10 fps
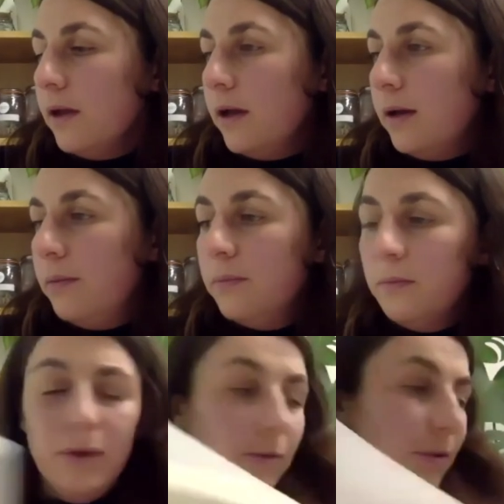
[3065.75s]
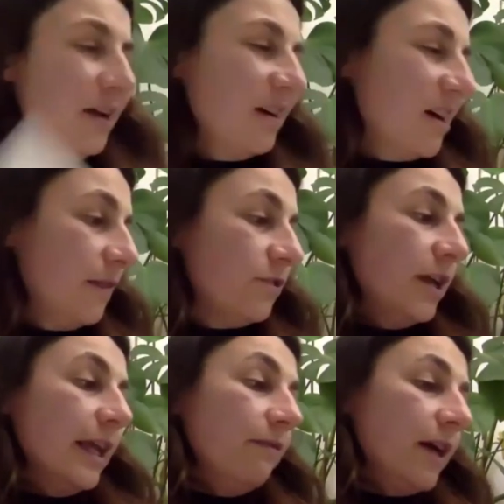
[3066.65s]
Um, we, we, are kind of
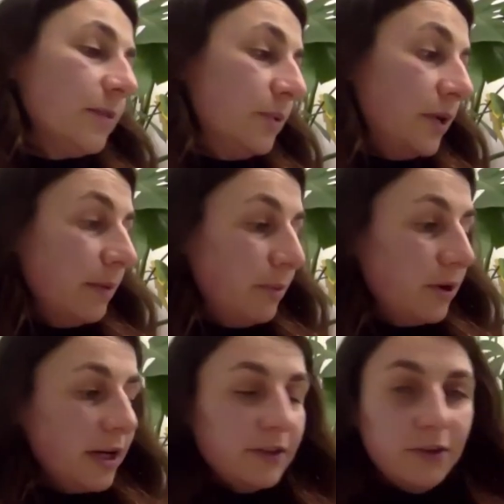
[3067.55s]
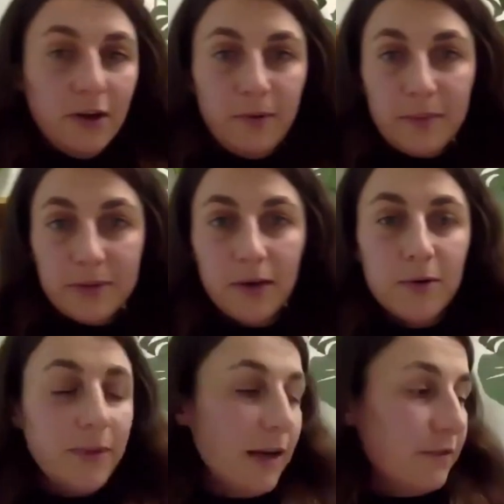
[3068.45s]
trying to get around to putting a book list on our website,
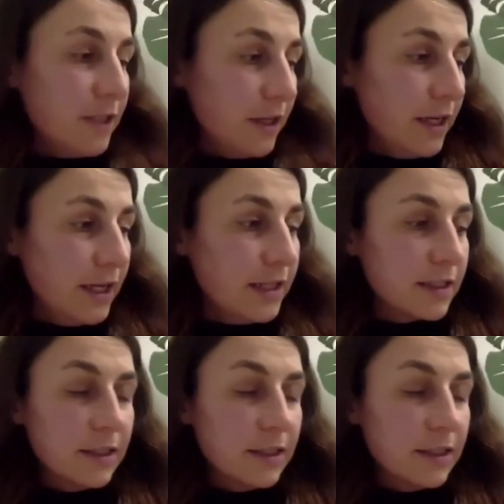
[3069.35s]
which we haven't done yet.